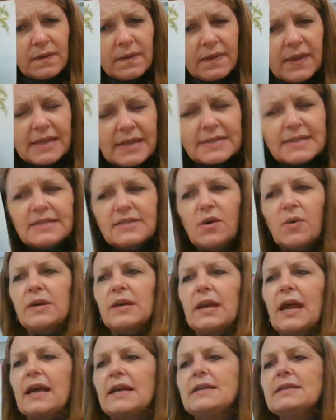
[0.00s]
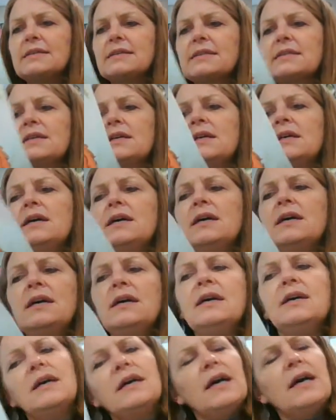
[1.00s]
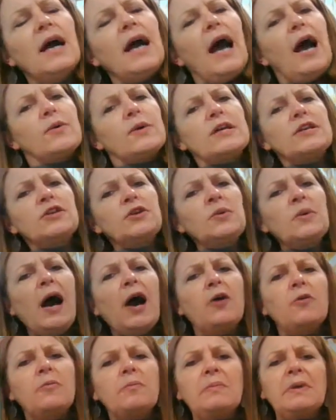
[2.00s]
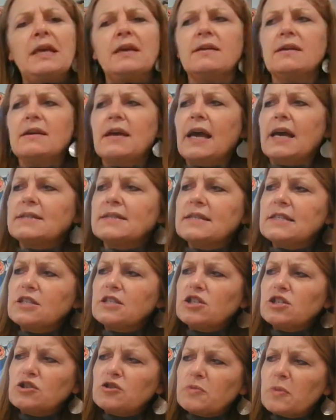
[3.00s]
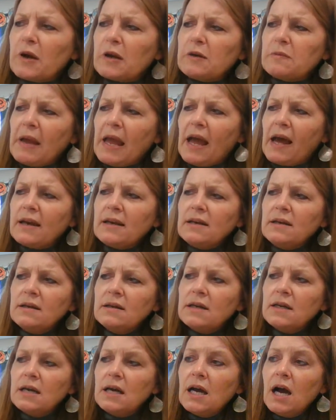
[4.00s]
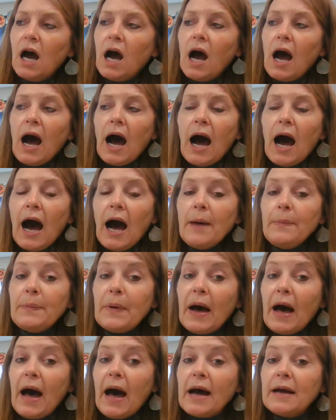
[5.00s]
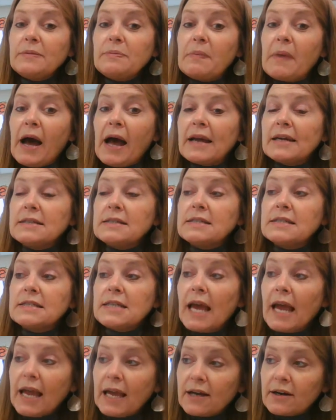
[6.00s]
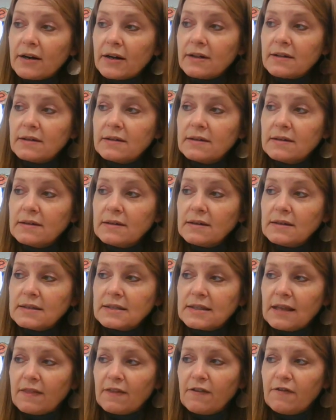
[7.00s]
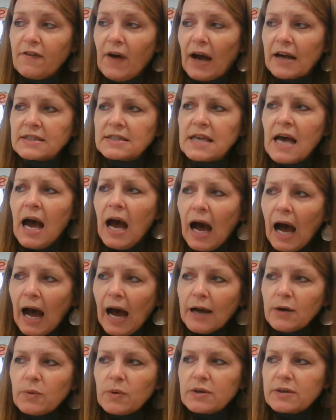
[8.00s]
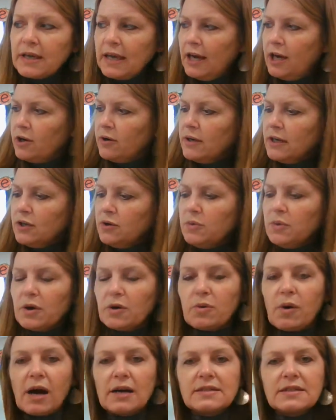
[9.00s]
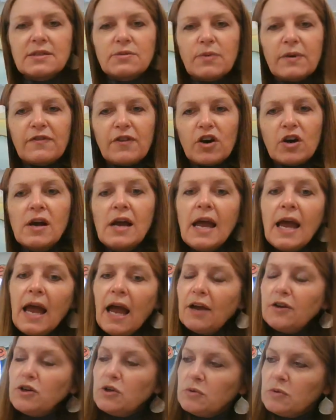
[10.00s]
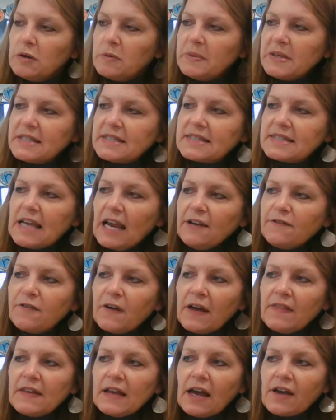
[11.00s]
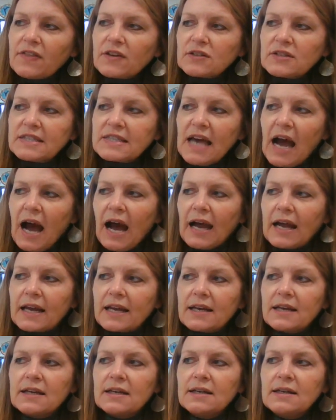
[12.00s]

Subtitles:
that's so nice. How can you help me?" asked the gingerbread man. "Hop on my tail," said the fox. "I will carry you across the river and you will be safe on the other side."